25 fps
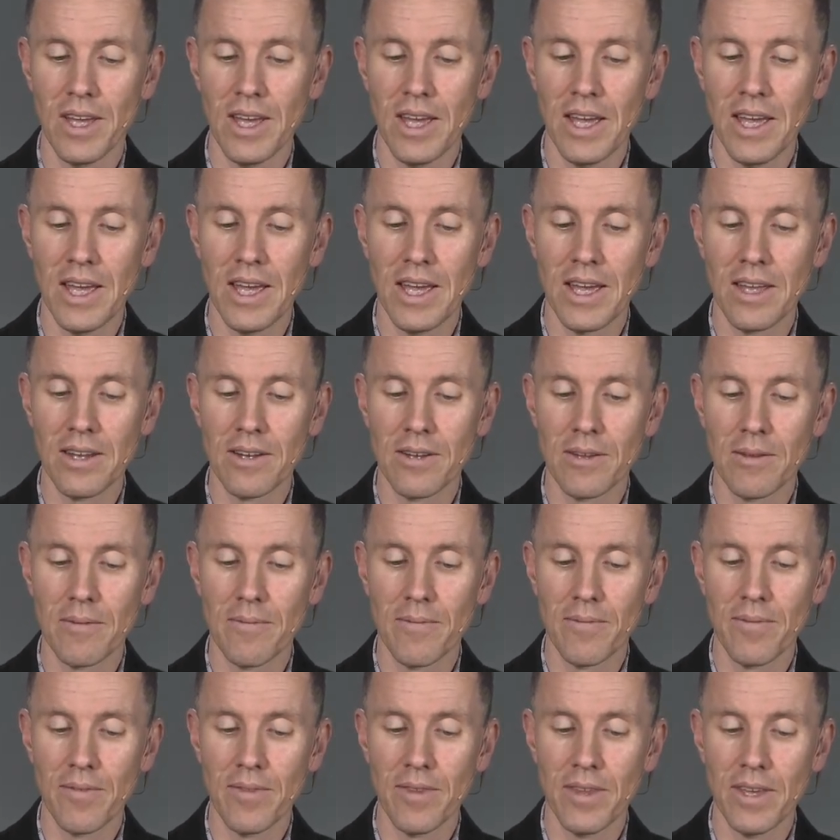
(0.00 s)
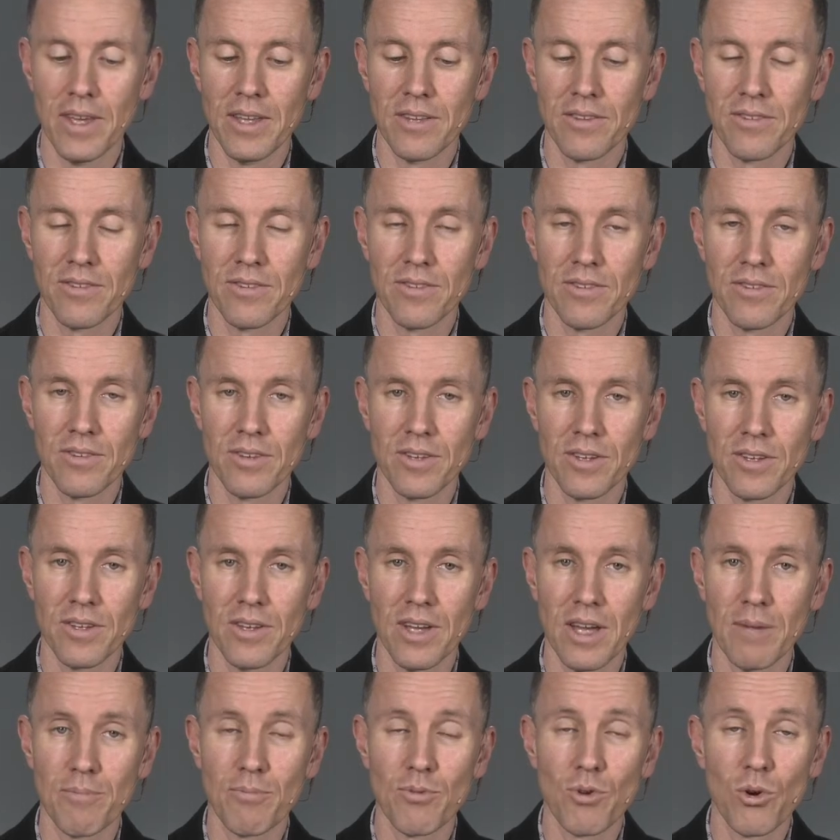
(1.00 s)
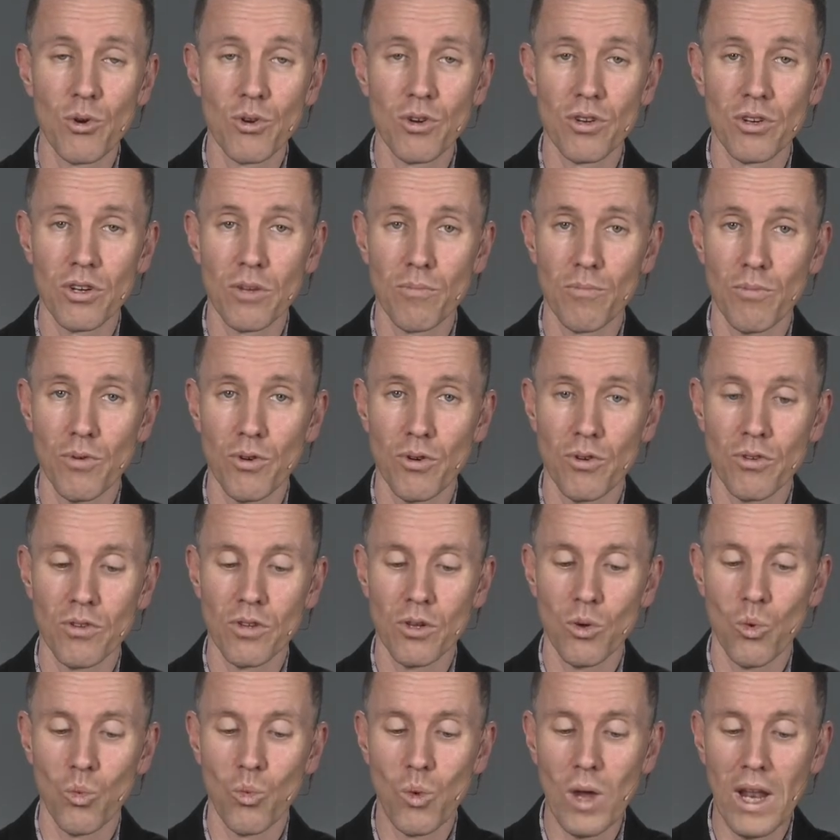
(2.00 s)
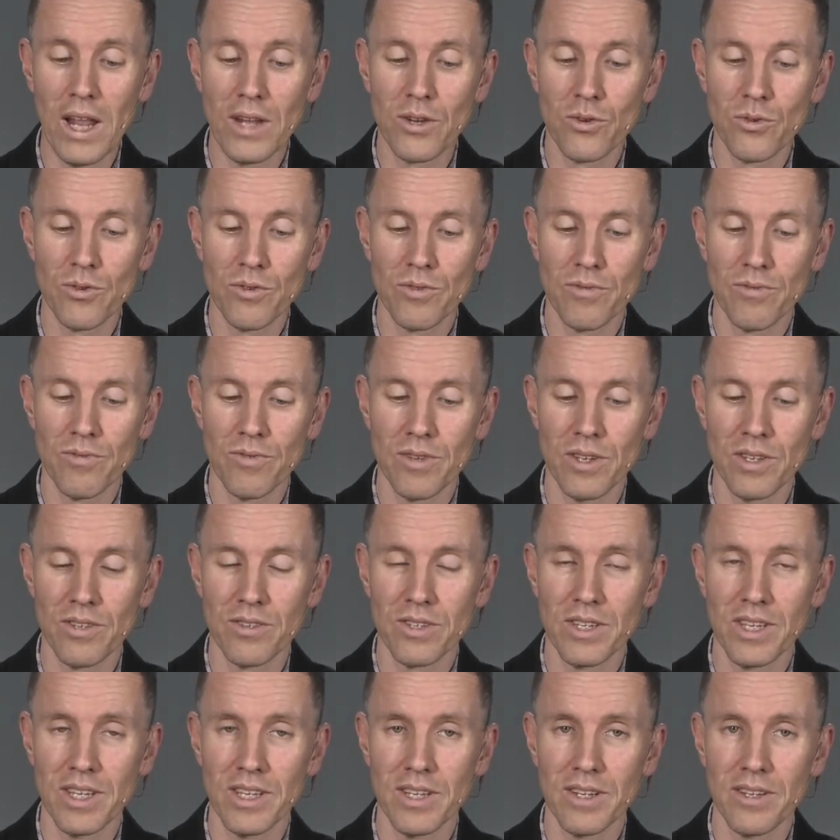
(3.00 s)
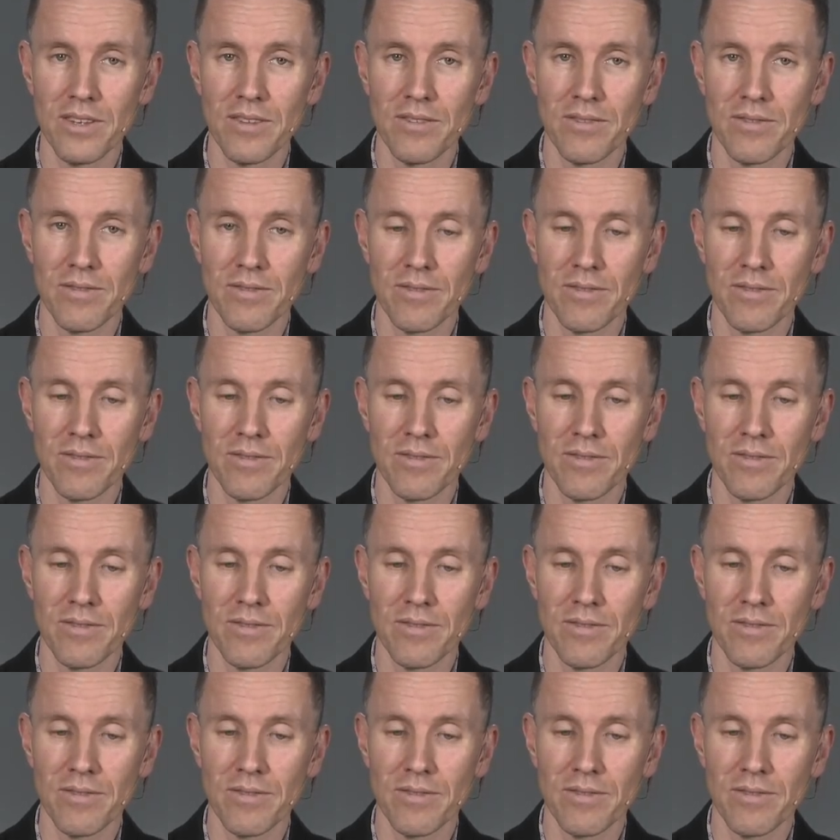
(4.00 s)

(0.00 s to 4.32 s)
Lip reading: and it's a broken plural. Waladun is kid.